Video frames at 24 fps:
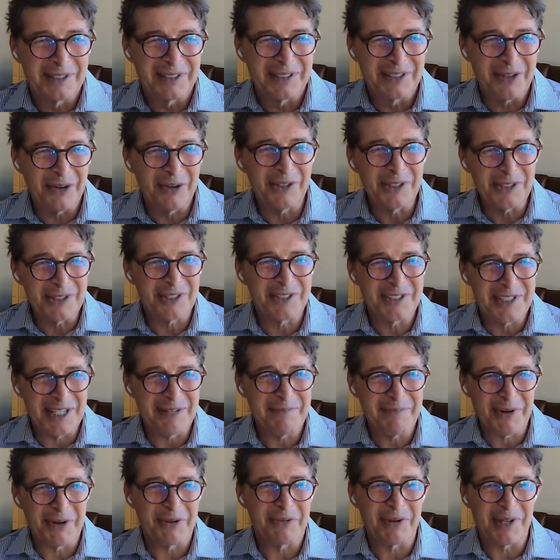go a little
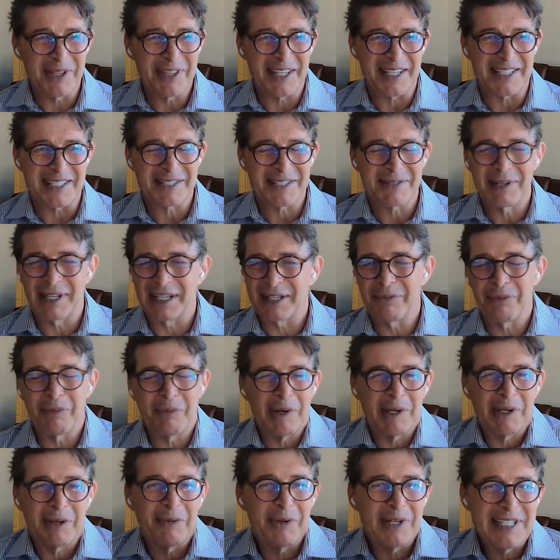deeper with us. Like
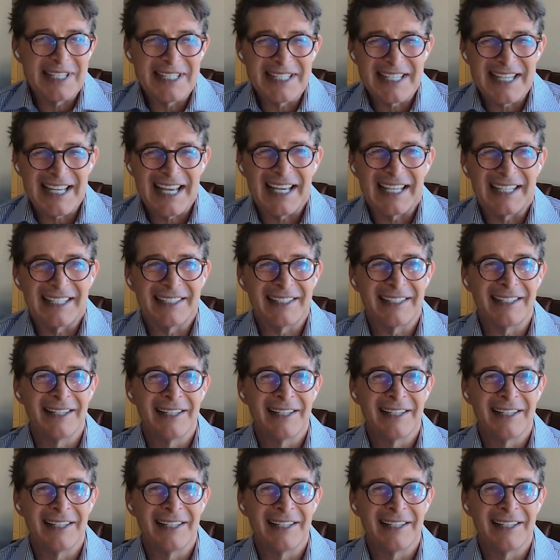what is that